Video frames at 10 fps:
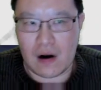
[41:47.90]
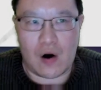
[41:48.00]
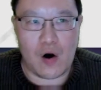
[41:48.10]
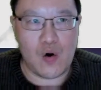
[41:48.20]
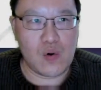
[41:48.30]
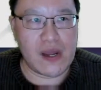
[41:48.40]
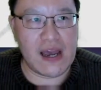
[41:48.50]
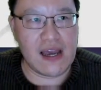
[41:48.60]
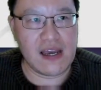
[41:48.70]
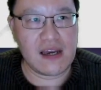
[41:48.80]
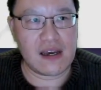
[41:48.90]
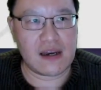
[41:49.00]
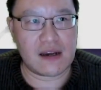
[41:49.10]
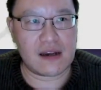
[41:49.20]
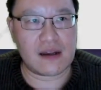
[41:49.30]
Okay,
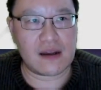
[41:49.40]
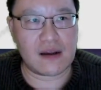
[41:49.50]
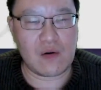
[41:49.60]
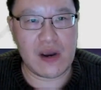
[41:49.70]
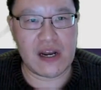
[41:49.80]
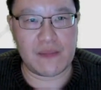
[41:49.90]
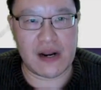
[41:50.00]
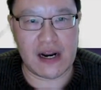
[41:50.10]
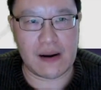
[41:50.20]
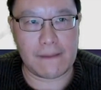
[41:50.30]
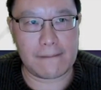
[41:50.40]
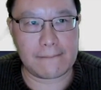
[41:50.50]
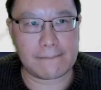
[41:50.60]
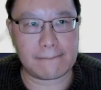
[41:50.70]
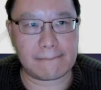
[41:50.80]
wait a minute.
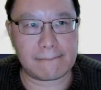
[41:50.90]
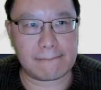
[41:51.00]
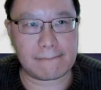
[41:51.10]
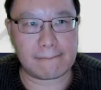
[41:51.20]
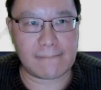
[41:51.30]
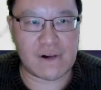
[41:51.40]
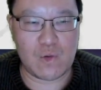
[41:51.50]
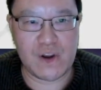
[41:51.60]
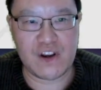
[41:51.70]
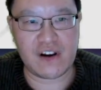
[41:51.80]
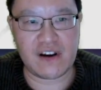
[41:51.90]
So we just